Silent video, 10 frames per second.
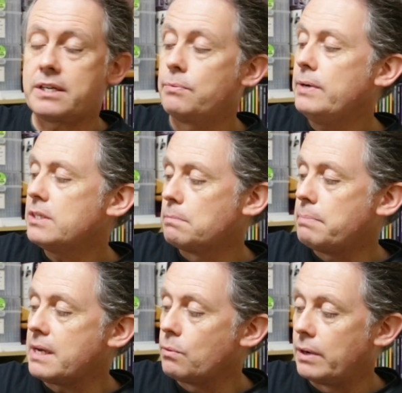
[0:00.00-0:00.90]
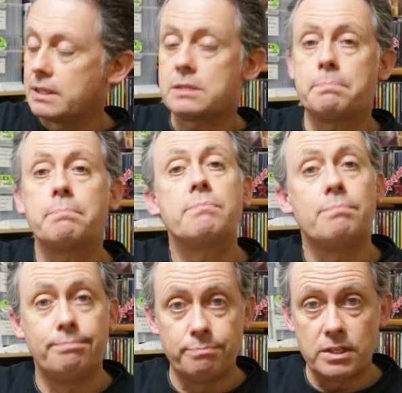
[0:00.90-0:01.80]
The reason being was
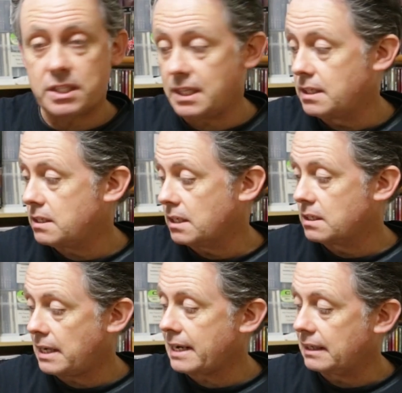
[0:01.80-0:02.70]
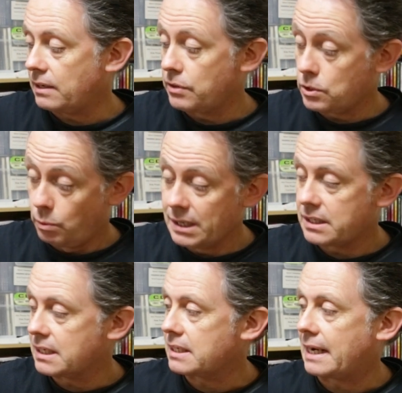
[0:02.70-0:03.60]
this
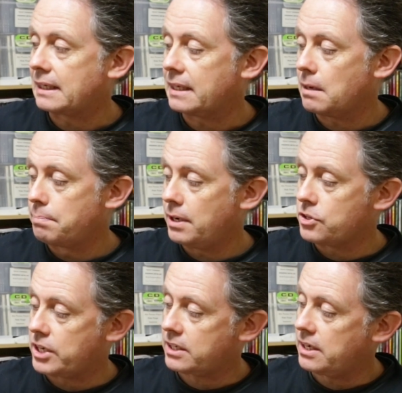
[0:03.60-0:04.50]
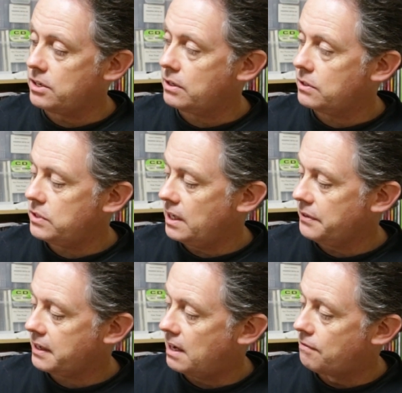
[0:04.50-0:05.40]
was exactly a project. And you can see on
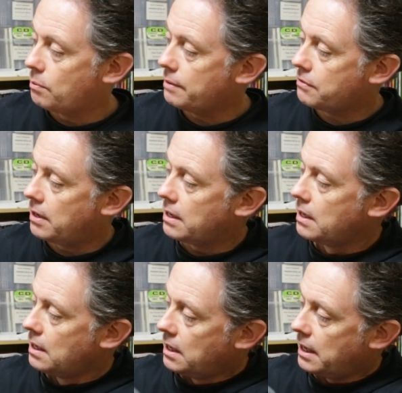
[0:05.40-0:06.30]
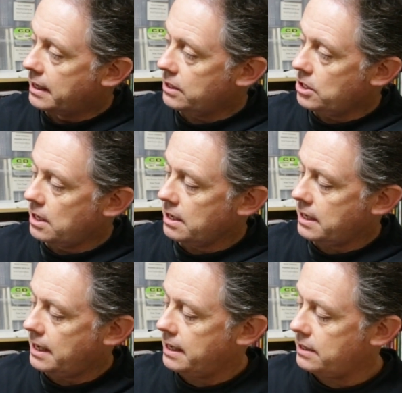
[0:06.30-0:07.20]
the cover we've got a guitar
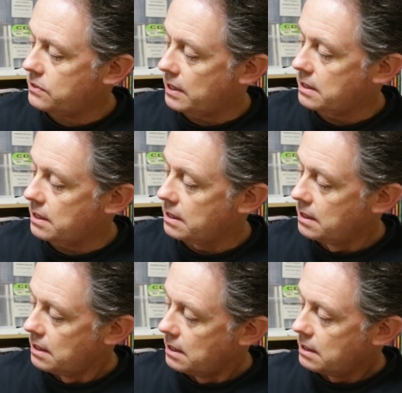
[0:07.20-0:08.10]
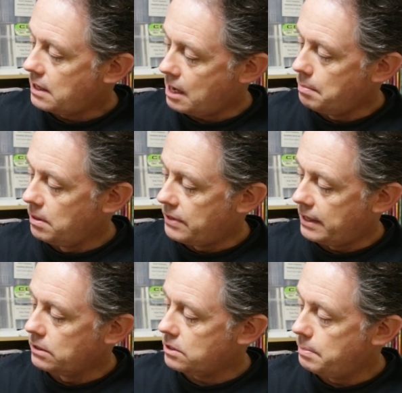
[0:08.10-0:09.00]
case and a cable
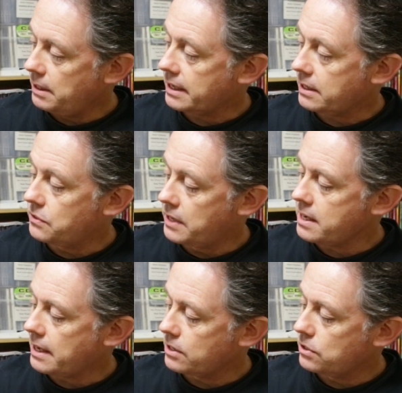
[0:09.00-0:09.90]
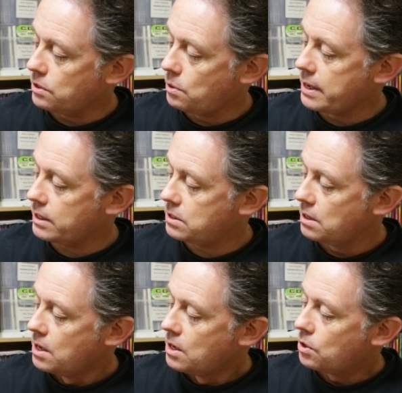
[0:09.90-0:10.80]
that looks a bit like a snake, actually, the way it's
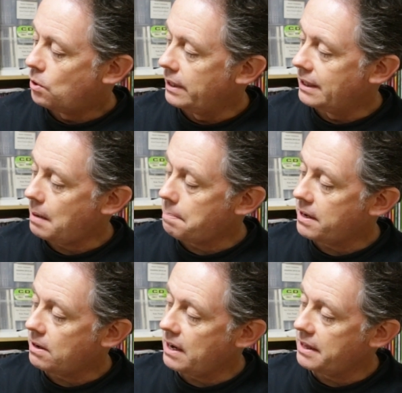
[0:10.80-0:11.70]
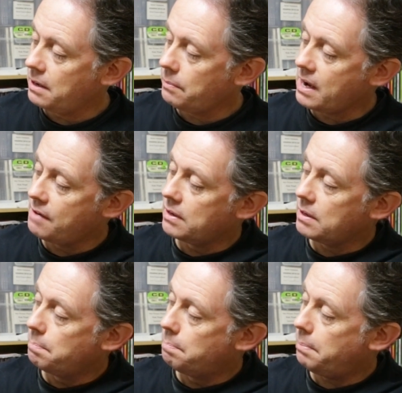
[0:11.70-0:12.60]
coiled up here, and then we have
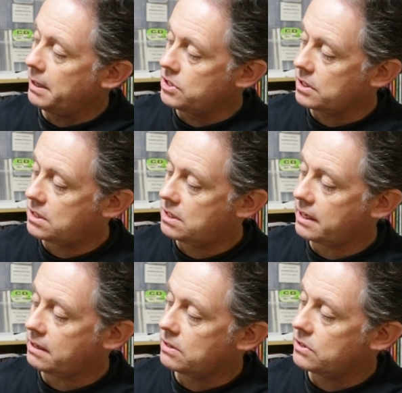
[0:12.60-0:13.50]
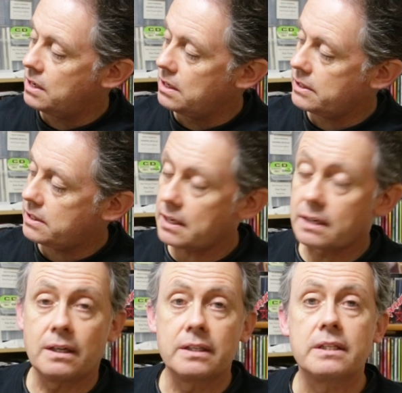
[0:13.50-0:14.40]
a bunch of stickers all
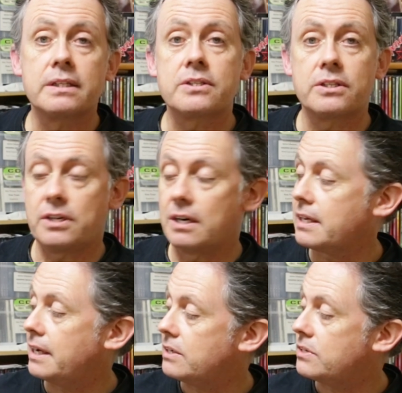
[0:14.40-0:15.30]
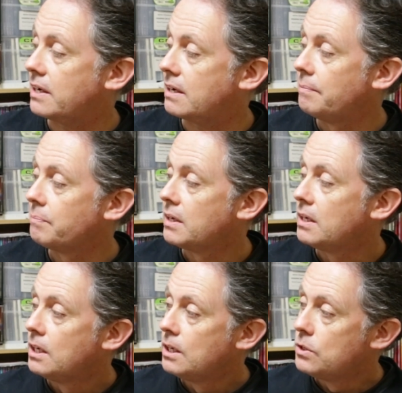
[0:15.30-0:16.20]
stuck onto this guitar case here.
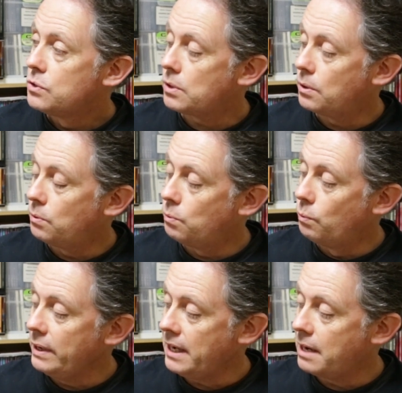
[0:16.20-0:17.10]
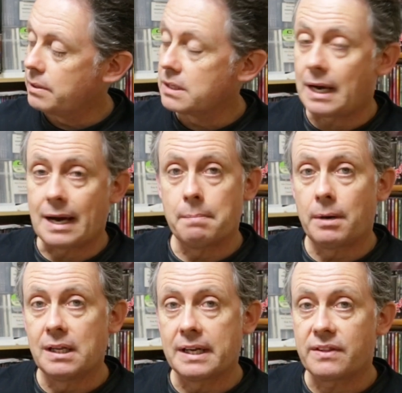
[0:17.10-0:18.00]
So when I was
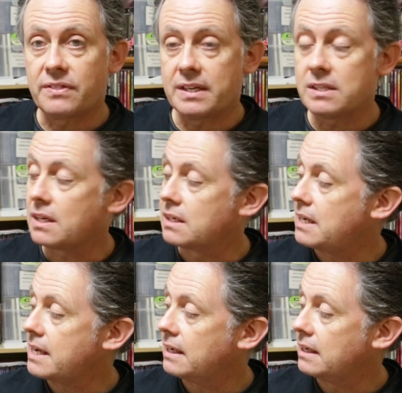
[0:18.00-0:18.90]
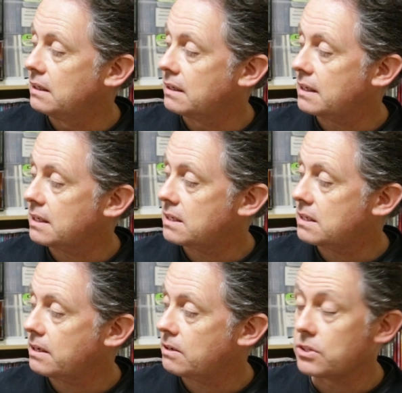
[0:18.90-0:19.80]
eyeballing this and taking a look at the
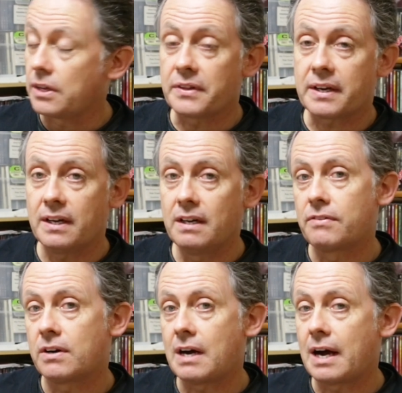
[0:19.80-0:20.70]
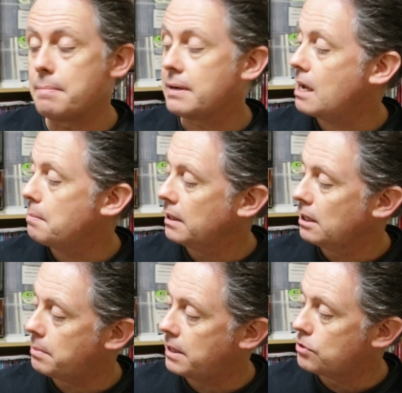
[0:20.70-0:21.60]
stickers on the cover, I became a
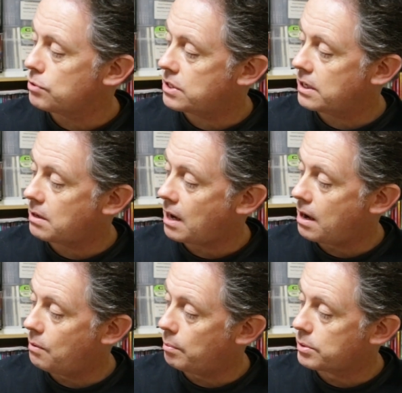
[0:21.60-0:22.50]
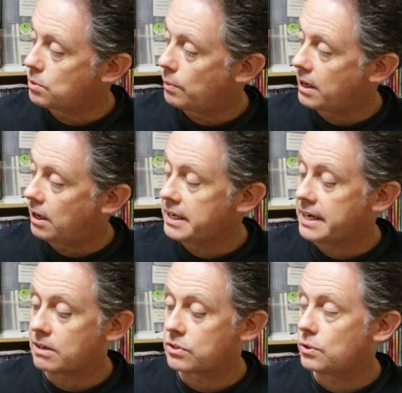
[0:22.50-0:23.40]
little bit interested what was going on here.